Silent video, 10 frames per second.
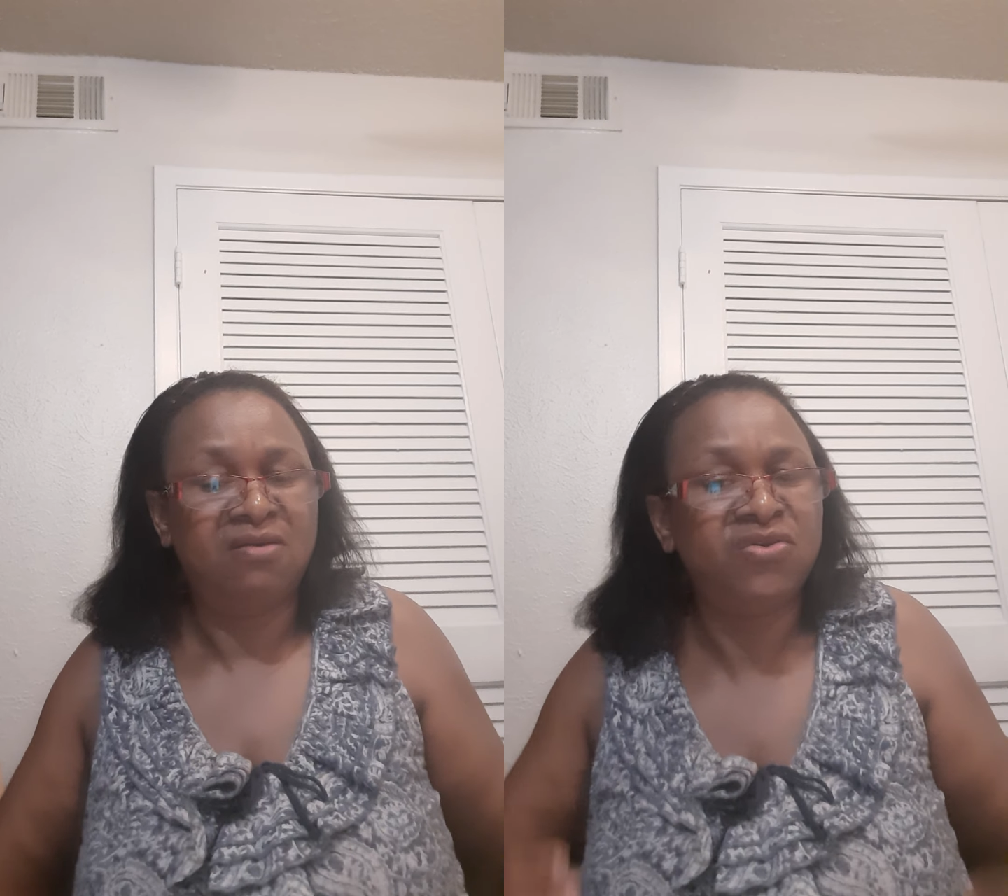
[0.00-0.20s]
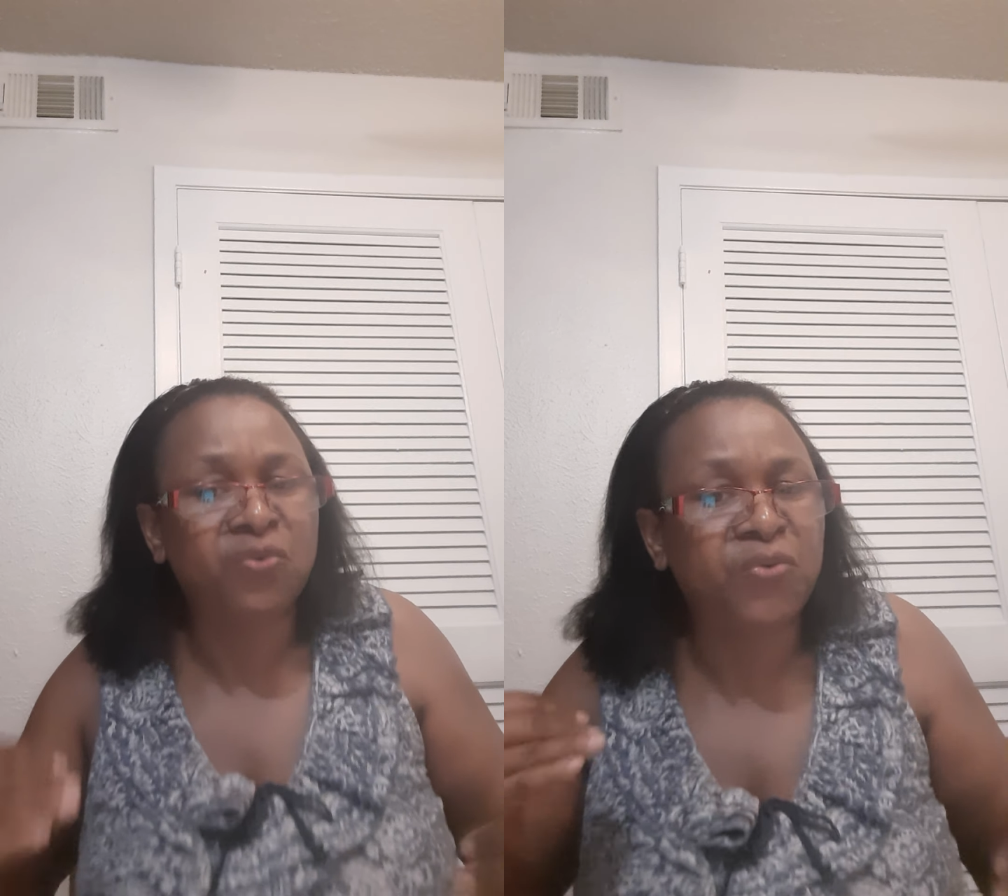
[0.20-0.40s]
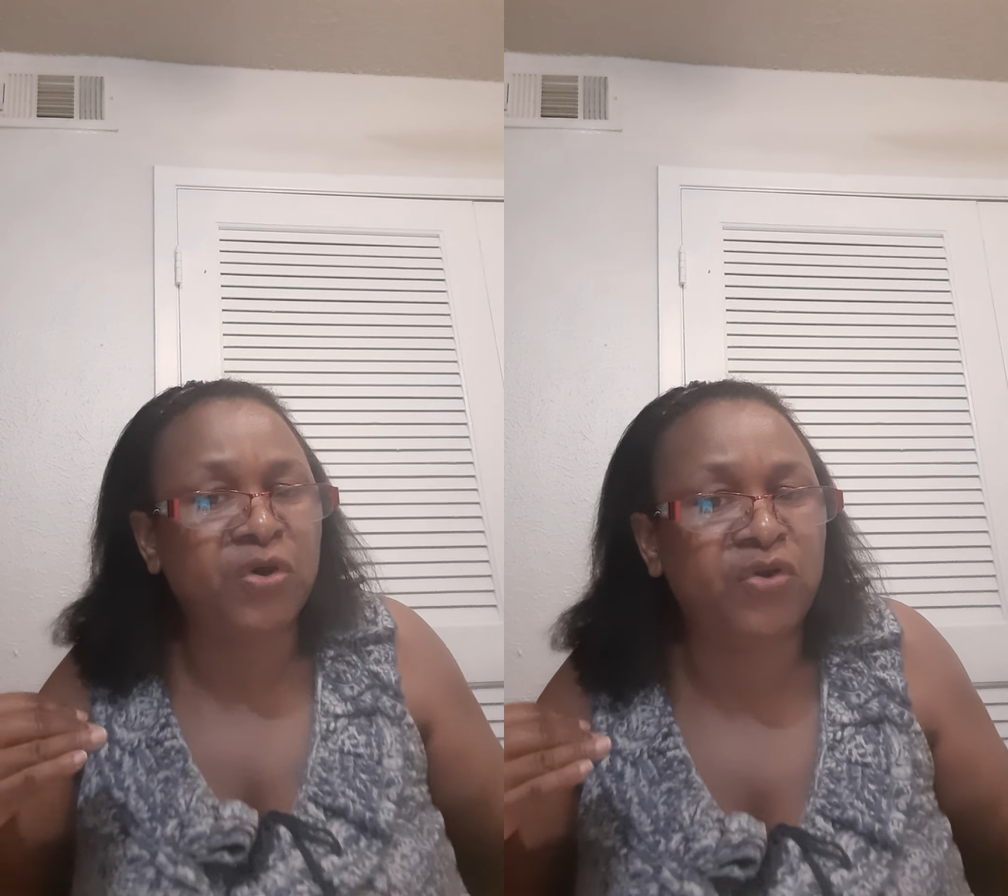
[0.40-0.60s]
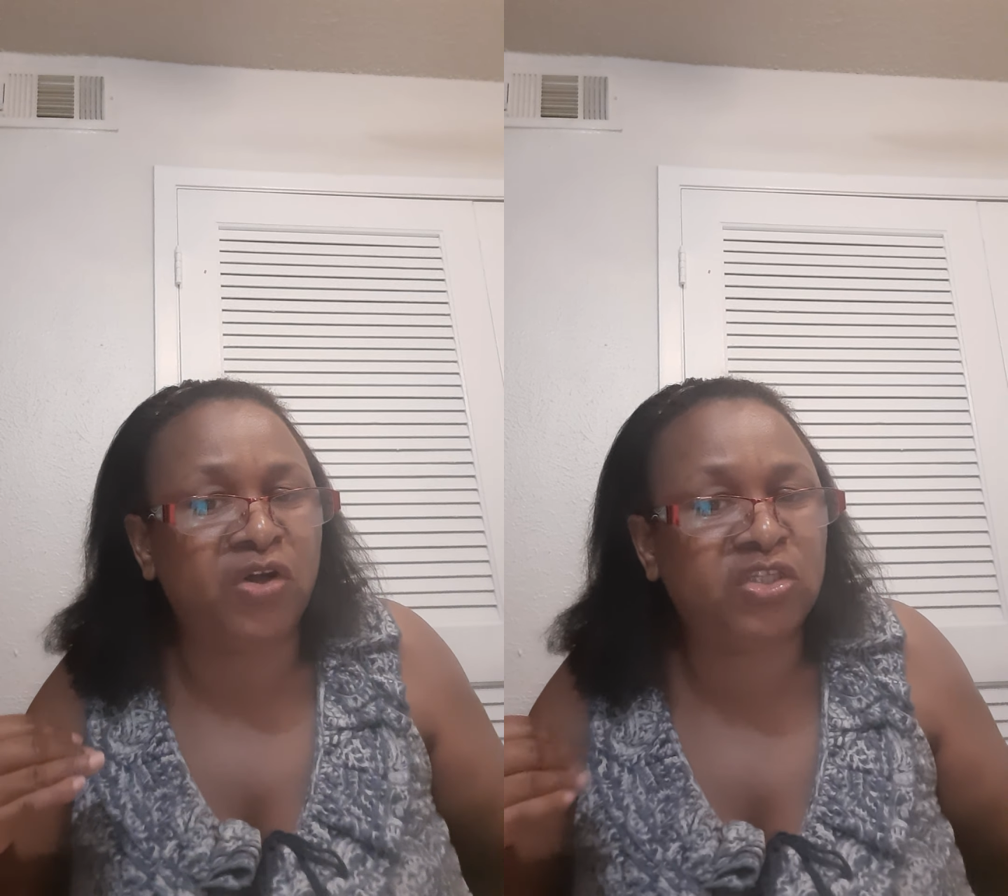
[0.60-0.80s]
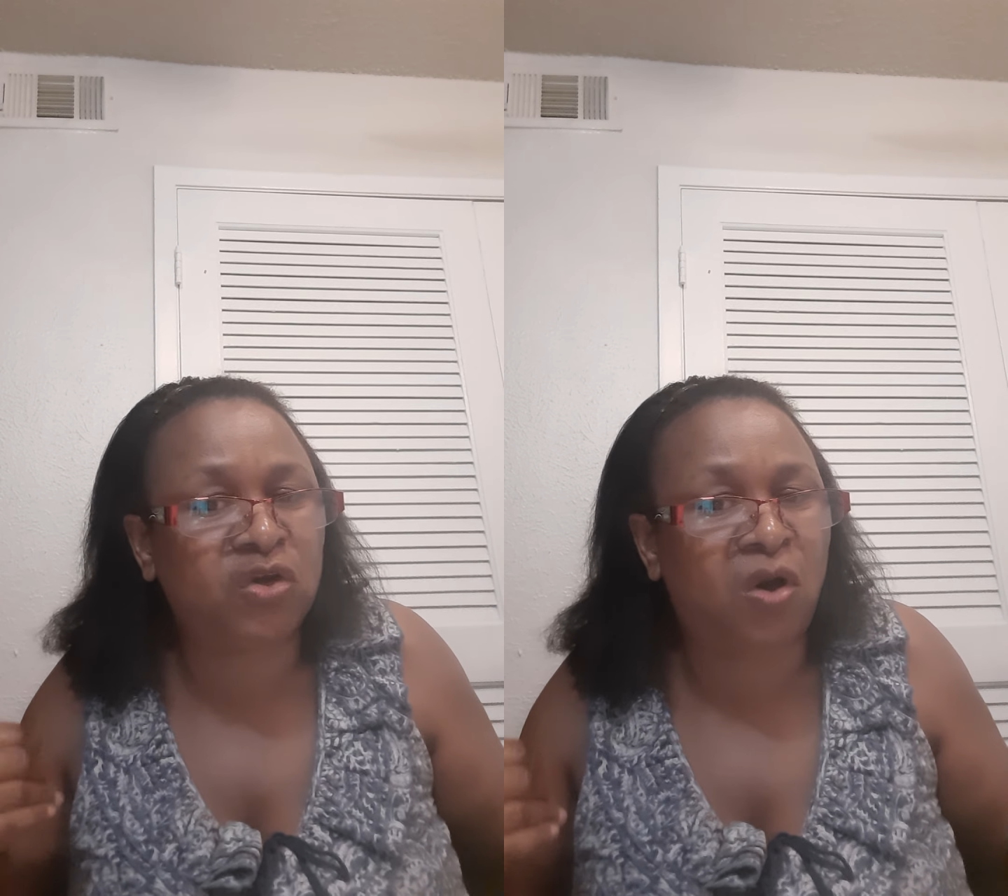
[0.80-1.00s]
You will
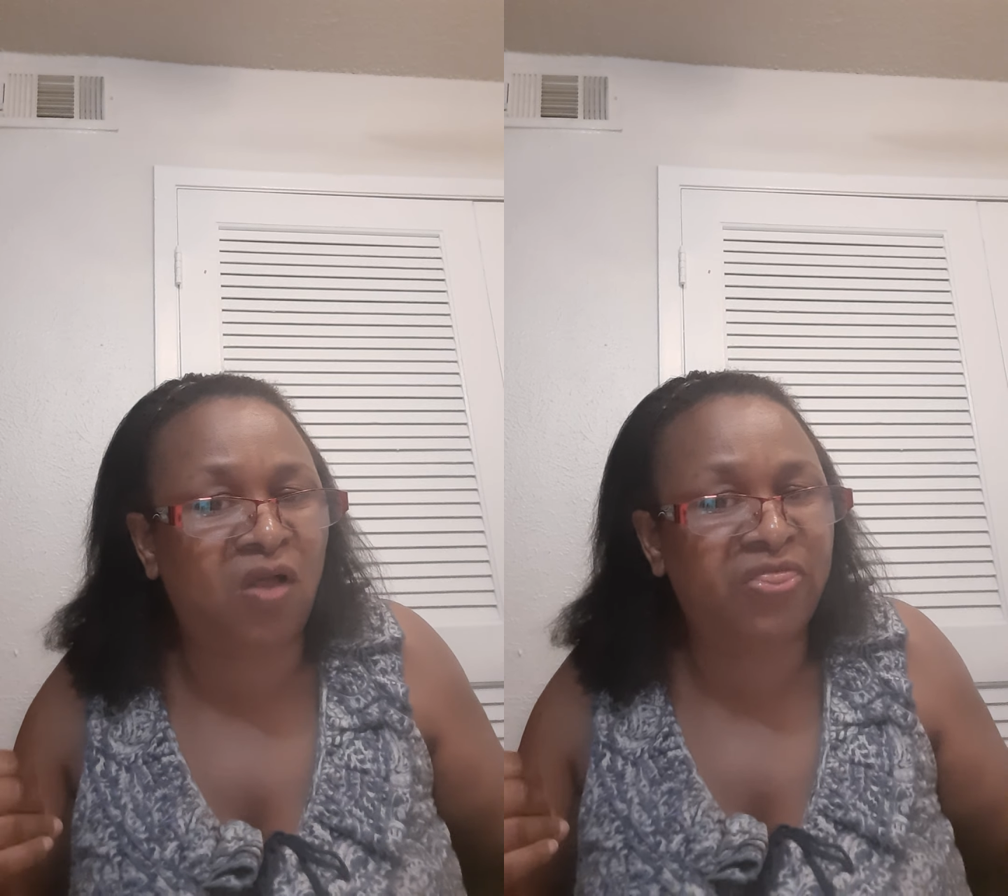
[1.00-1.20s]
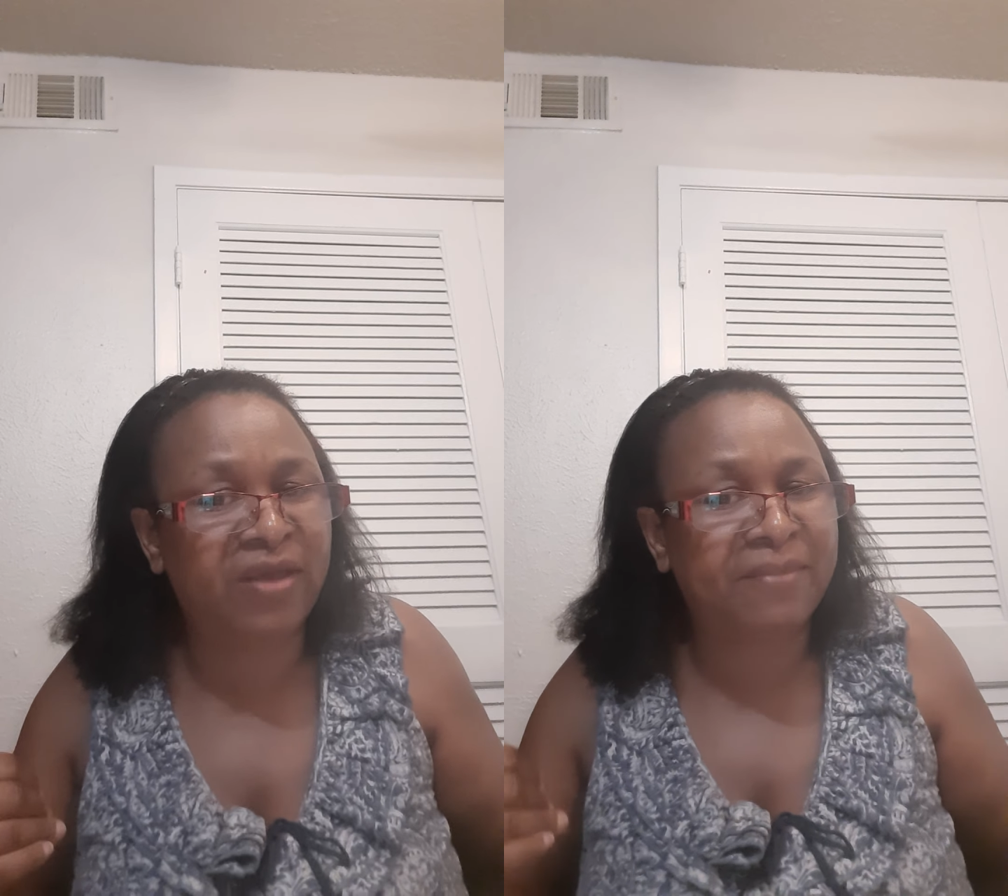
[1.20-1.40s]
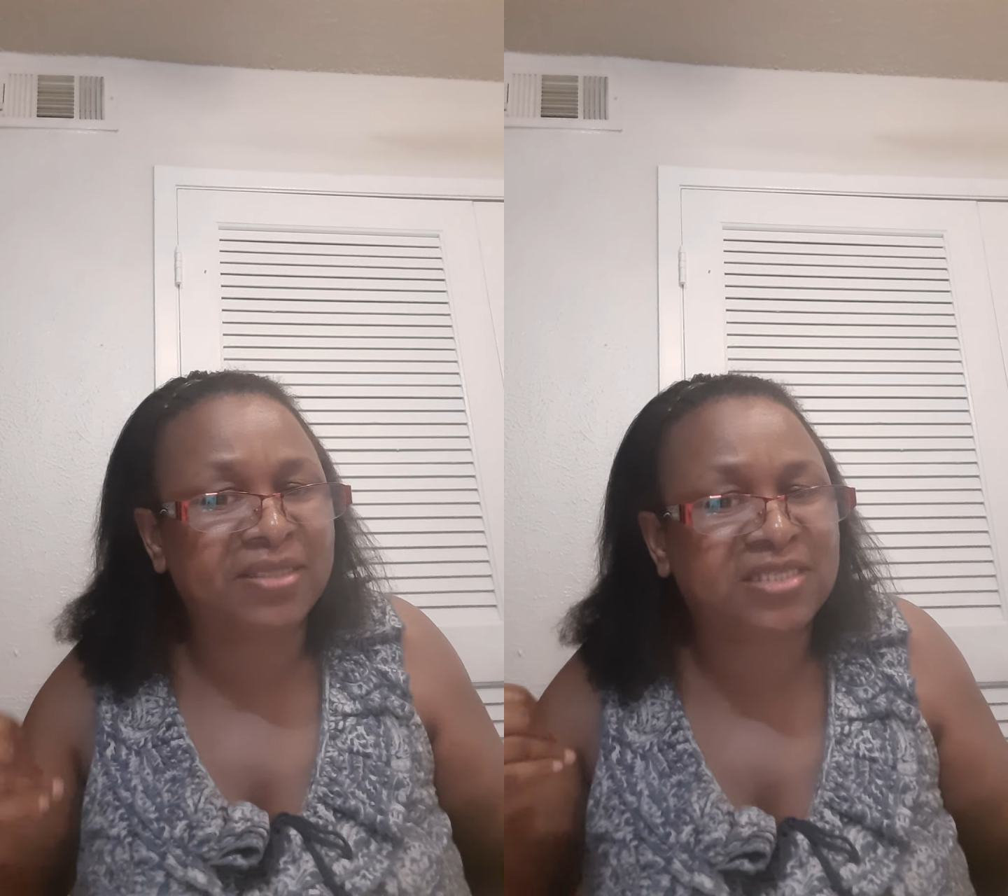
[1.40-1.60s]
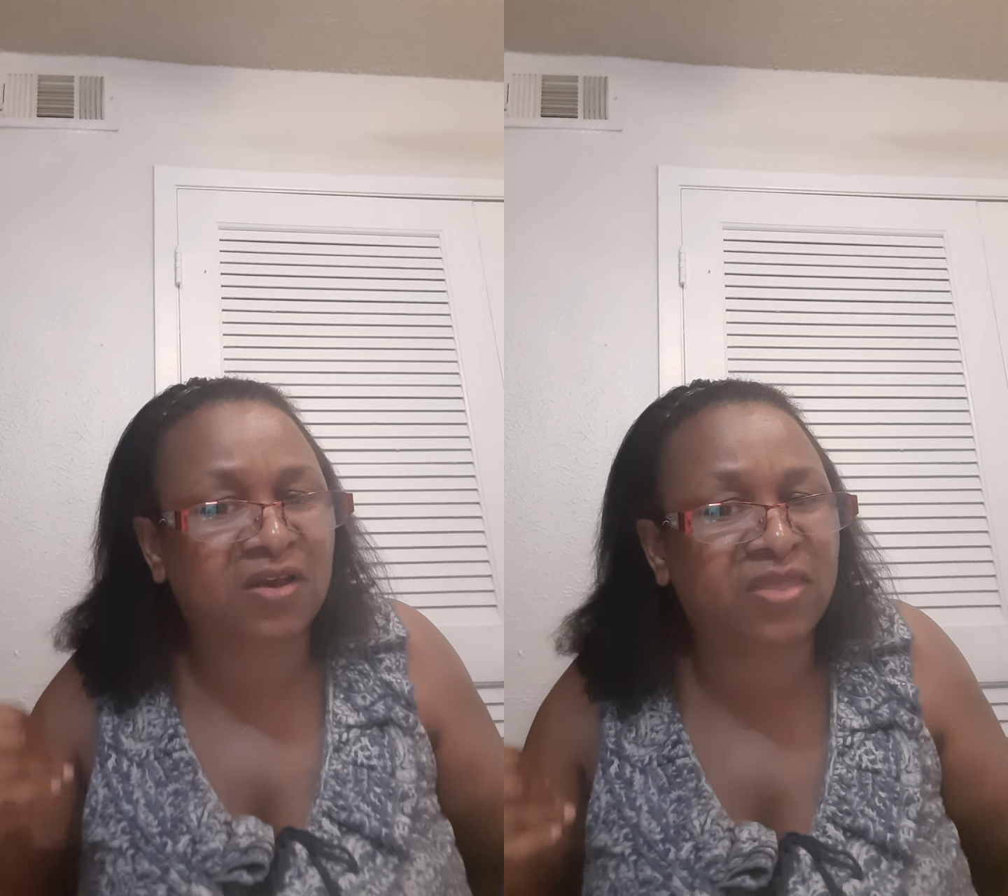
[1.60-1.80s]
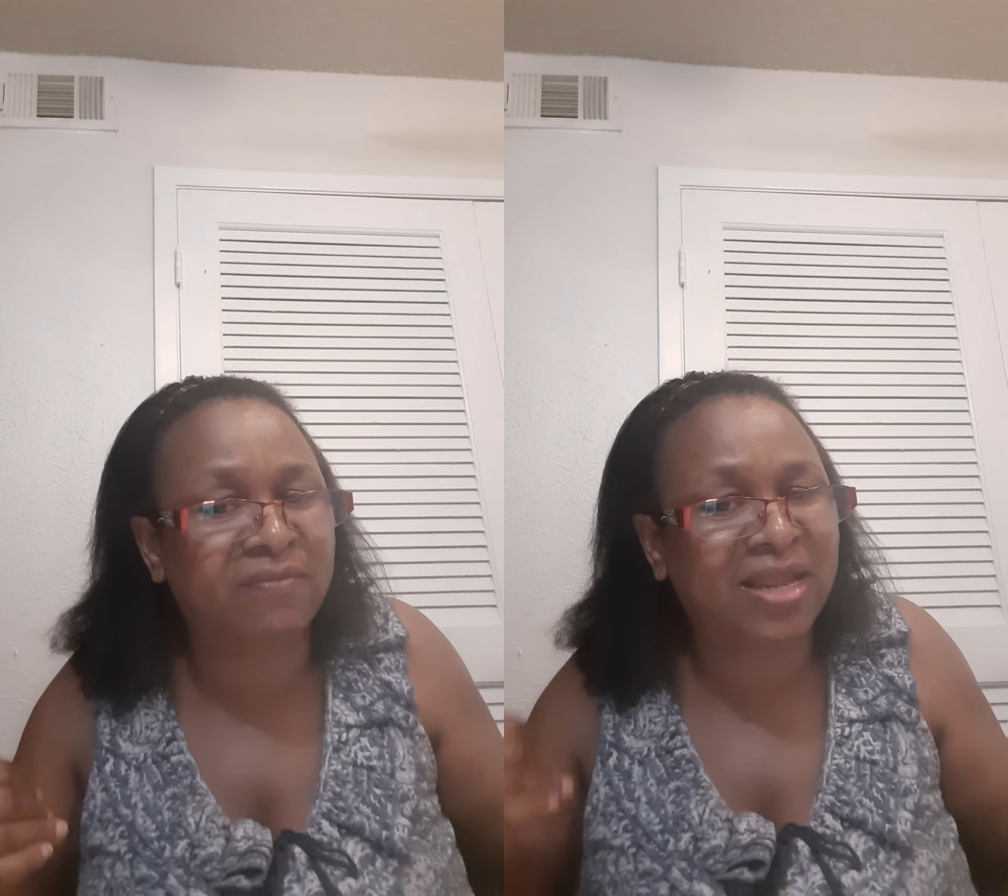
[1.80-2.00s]
not call them and
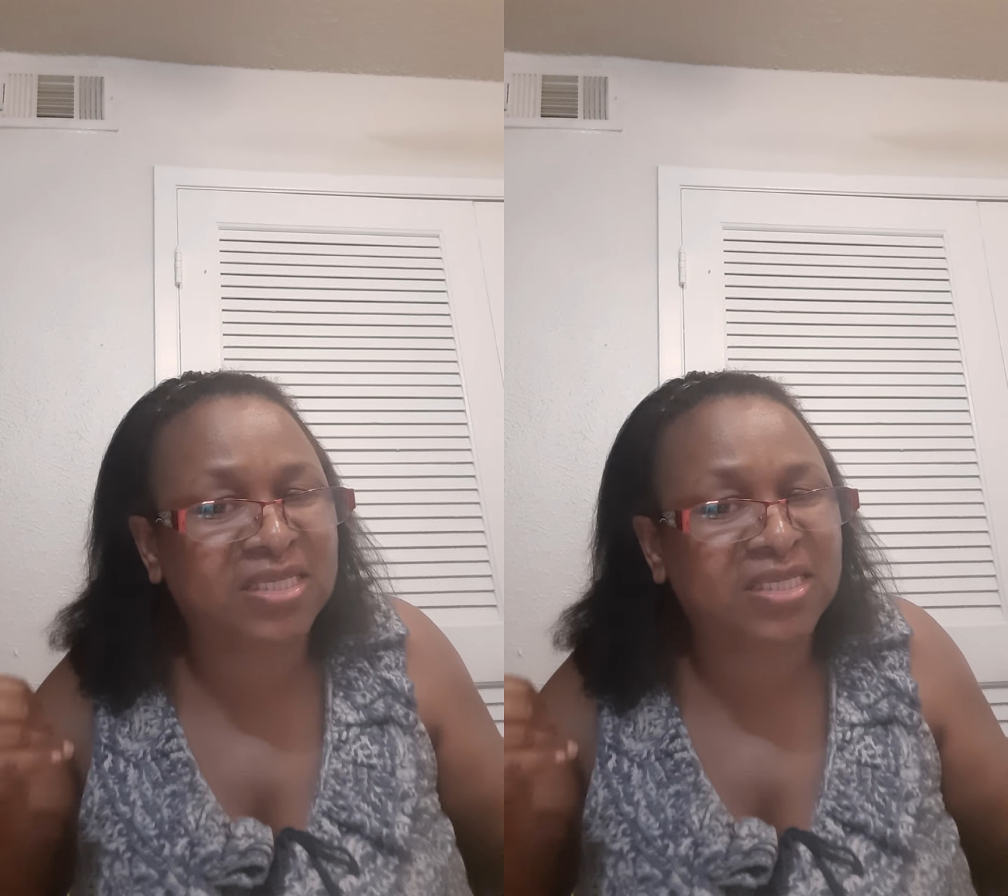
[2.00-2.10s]
tell them,